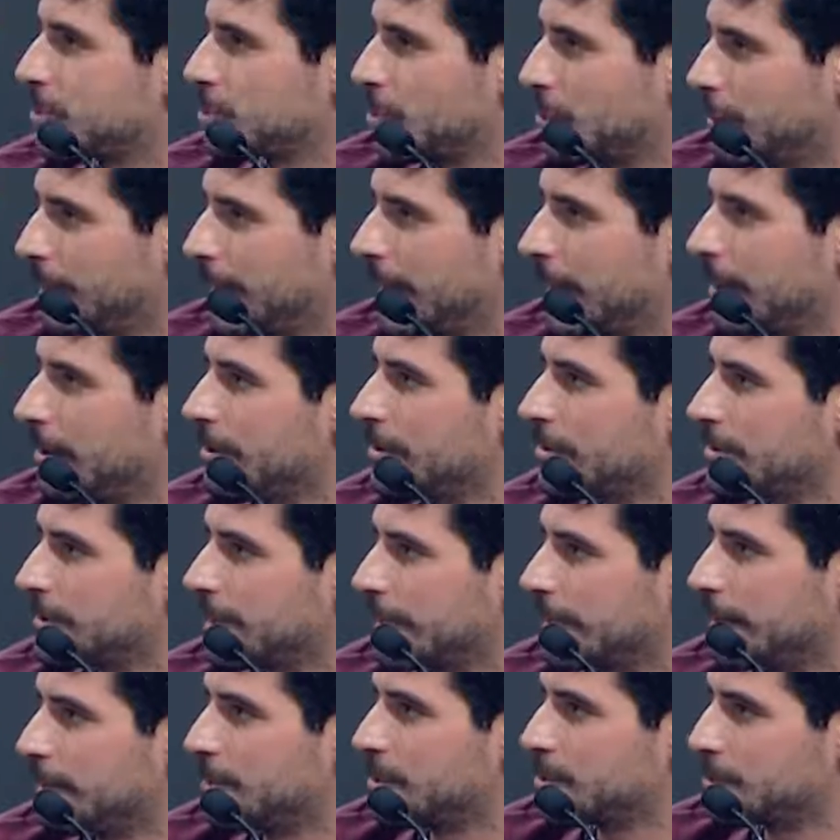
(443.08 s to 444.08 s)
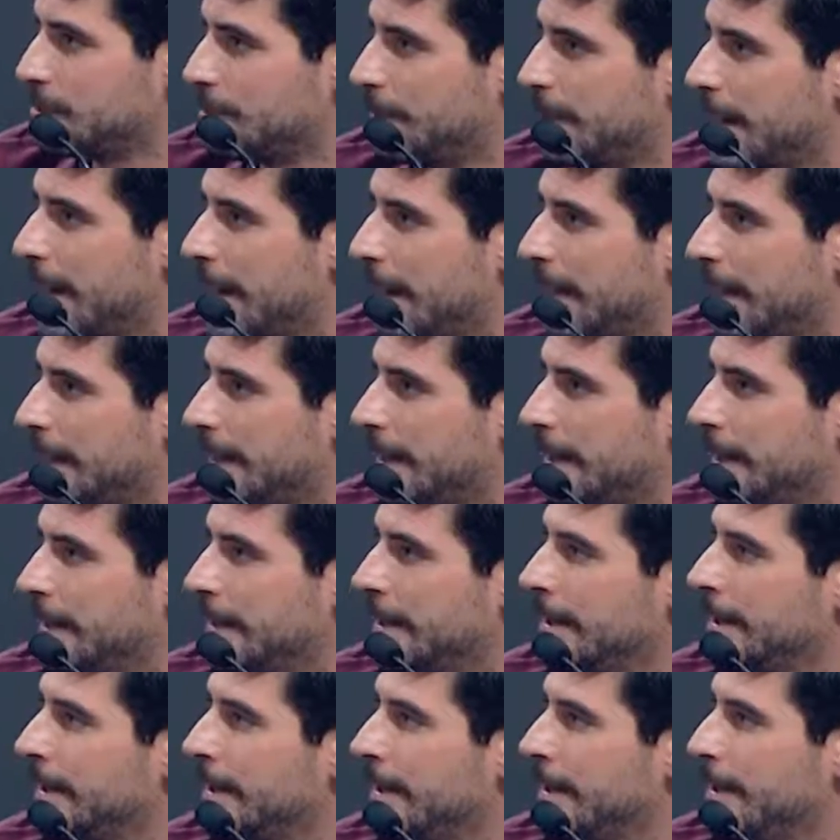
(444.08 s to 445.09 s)
dark and clear
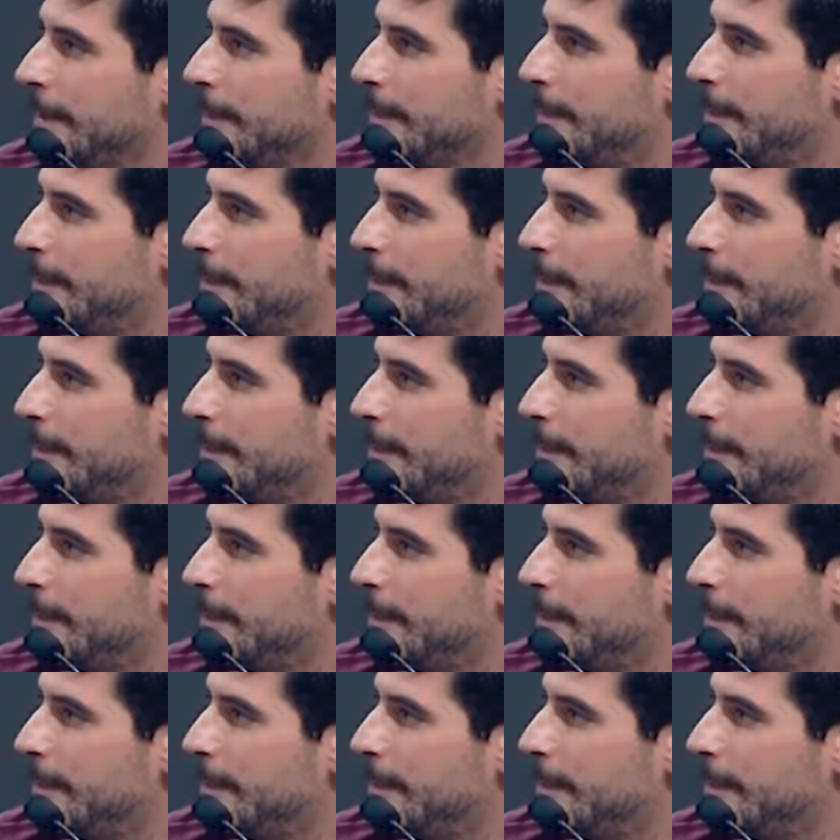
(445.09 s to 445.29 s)
sides.